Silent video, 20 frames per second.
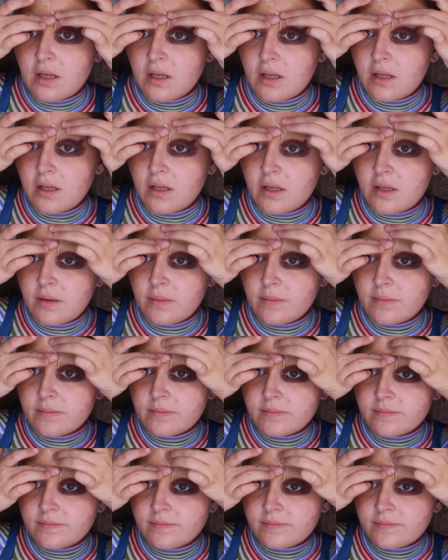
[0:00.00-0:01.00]

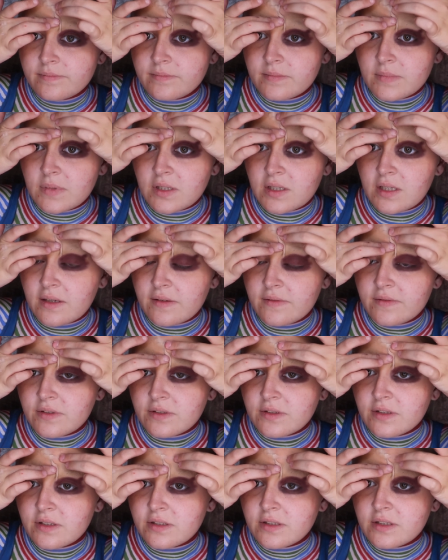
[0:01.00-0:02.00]
but I've
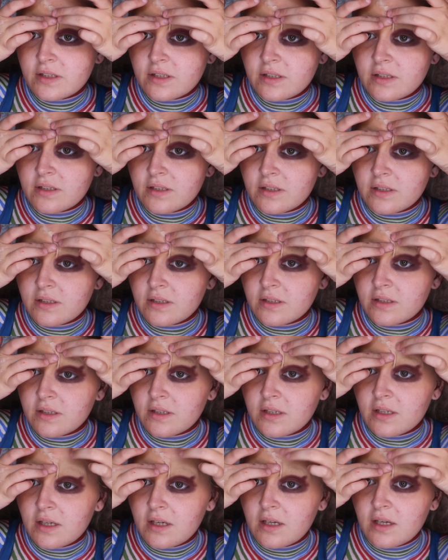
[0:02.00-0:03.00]
just got to
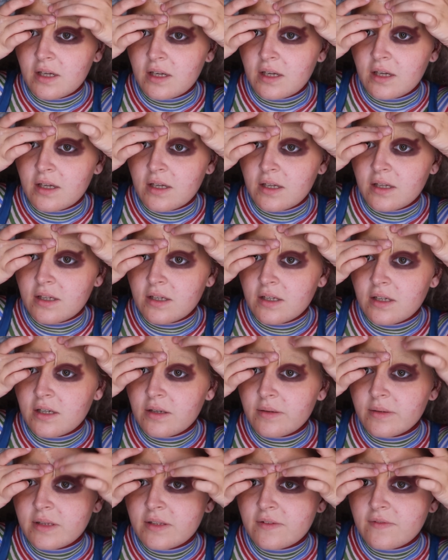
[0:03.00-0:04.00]

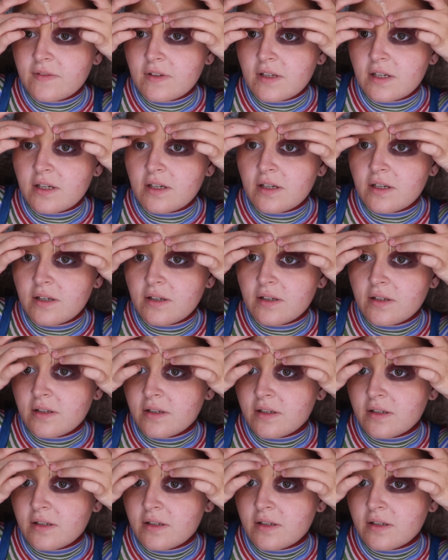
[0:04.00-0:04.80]
go with the flow.